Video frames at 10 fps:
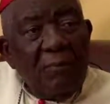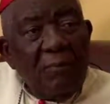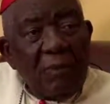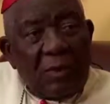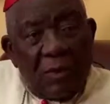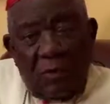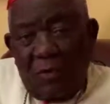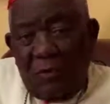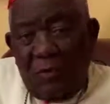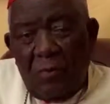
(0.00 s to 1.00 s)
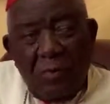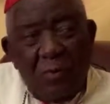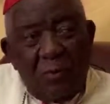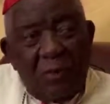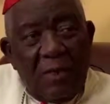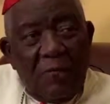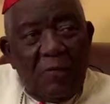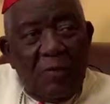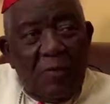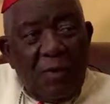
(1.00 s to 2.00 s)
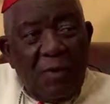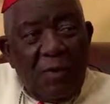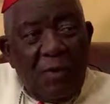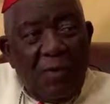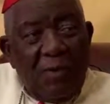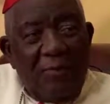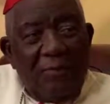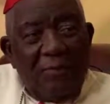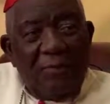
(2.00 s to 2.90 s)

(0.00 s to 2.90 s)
You cannot call somebody whose telephone number you don't have.